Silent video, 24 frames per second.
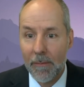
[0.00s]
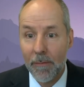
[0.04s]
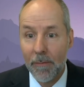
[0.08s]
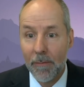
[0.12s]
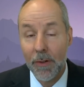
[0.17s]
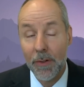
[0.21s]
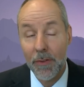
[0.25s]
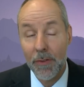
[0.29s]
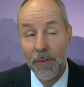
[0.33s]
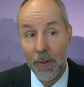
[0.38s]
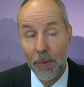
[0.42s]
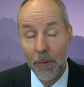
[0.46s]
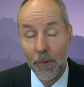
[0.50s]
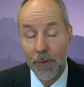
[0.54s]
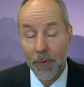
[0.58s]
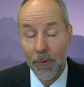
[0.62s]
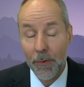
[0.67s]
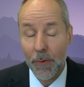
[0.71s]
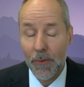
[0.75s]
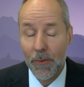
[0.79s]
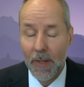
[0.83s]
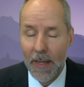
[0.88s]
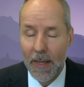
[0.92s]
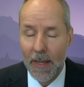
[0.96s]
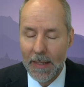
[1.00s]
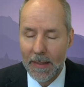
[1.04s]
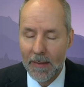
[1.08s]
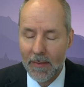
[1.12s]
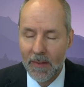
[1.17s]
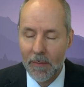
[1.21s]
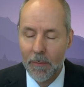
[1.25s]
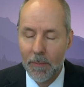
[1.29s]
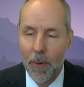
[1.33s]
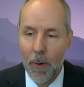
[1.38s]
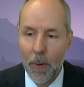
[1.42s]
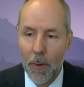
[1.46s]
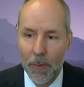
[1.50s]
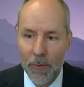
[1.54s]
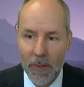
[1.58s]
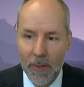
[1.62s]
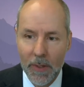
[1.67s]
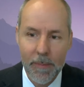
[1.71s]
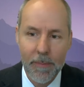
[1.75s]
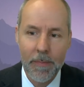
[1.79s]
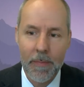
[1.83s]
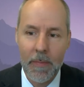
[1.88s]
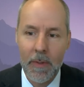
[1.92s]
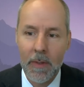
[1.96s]
for Zero Suicide
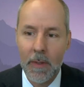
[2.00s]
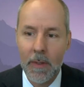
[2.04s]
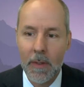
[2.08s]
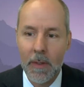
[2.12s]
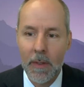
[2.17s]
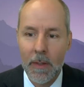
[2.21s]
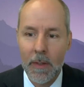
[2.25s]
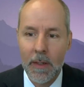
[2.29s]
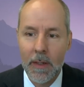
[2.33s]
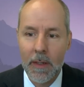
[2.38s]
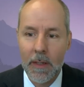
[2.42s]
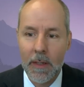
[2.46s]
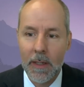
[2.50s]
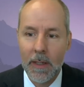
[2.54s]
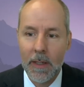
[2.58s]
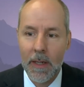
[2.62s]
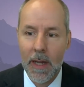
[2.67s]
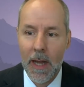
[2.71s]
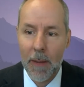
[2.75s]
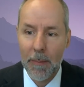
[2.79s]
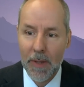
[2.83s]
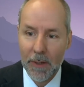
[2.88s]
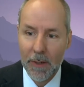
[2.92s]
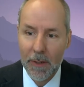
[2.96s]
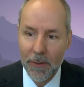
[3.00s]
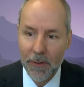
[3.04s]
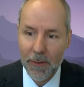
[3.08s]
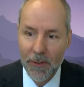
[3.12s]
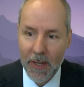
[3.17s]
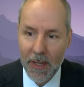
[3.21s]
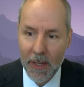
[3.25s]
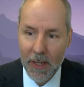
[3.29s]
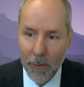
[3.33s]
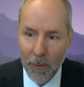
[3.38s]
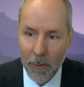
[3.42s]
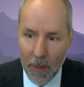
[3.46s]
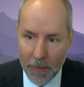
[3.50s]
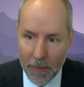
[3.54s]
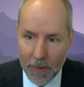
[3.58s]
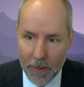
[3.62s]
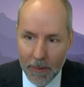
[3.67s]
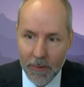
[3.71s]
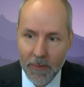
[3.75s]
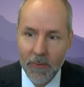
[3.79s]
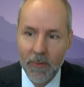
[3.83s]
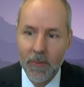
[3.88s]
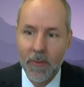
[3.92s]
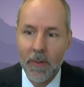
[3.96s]
Symposium. I'm Dr. Jay
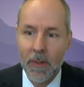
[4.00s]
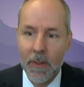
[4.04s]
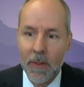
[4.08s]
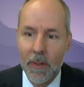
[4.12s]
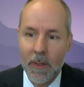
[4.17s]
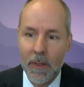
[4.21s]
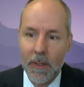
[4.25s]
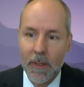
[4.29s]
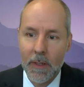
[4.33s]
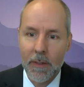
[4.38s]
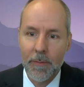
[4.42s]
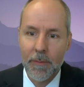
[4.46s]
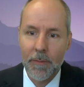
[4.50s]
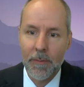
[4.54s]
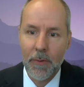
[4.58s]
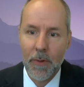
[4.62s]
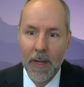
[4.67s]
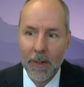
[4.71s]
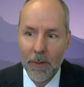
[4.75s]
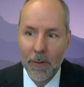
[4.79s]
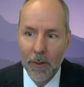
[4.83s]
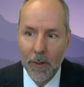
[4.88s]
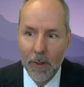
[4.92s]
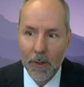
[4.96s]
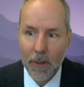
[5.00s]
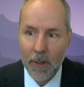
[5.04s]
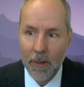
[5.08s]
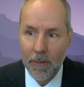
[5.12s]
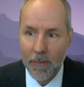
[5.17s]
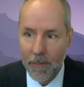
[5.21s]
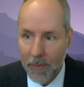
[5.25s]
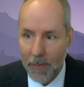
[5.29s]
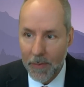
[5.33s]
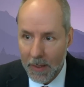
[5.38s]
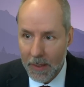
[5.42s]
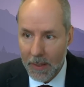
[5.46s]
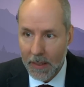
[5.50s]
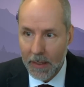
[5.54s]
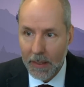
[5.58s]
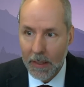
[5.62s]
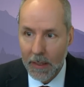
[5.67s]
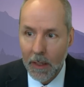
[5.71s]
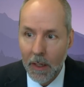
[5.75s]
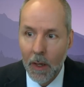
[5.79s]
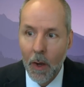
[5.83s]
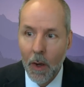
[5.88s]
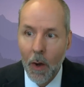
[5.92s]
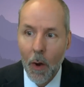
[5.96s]
Carruthers, Director of
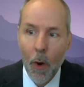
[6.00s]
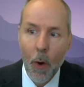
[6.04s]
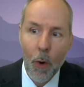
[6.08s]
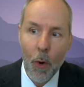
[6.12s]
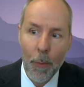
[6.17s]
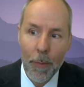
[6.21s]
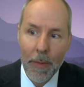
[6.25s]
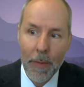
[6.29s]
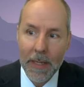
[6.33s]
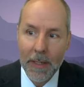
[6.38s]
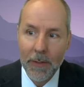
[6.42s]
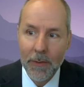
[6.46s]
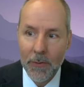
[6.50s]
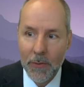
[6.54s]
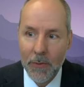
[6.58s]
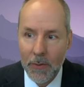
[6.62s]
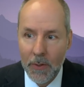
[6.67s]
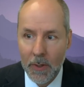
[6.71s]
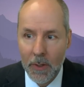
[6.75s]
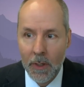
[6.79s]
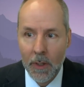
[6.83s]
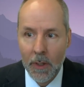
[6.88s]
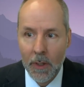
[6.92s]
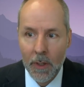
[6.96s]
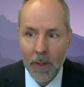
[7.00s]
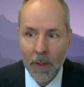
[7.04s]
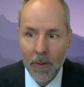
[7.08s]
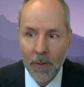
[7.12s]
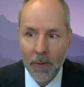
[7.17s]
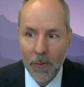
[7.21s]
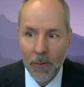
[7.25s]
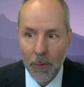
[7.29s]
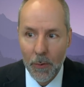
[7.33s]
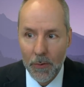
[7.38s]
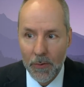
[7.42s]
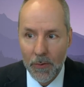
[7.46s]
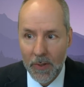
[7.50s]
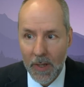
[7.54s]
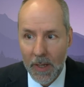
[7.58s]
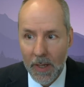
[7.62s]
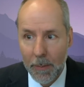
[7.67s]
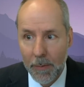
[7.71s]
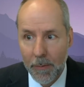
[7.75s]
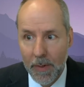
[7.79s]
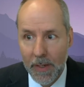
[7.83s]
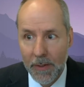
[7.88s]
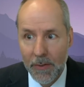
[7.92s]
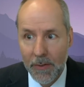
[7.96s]
the OMH Suicide
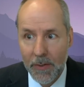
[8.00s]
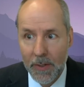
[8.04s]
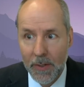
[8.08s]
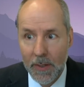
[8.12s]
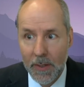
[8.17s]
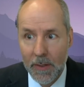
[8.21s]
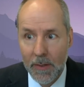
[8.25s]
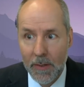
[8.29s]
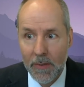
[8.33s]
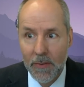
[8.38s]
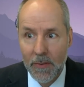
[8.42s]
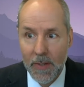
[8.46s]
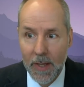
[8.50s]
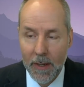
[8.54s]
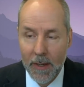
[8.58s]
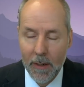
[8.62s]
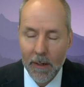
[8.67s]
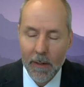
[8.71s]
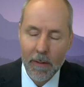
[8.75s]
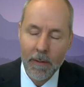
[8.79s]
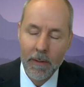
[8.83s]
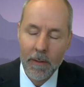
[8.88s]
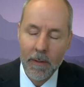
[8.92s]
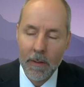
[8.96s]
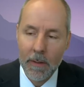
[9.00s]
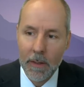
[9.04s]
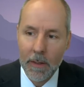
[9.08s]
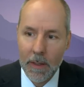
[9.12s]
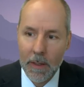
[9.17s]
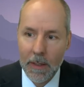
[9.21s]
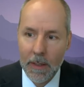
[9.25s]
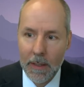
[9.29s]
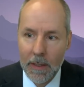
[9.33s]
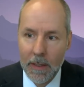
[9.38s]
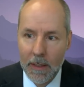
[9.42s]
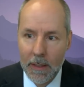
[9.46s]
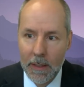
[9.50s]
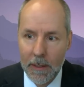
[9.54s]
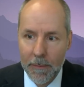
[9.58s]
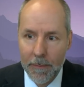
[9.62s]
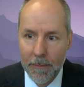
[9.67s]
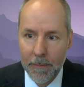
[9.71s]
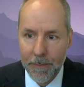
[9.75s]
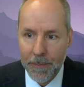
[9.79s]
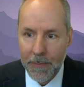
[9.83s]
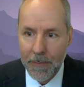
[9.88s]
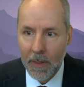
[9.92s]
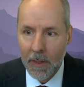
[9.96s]
Prevention Center.
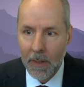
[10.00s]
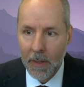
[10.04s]
And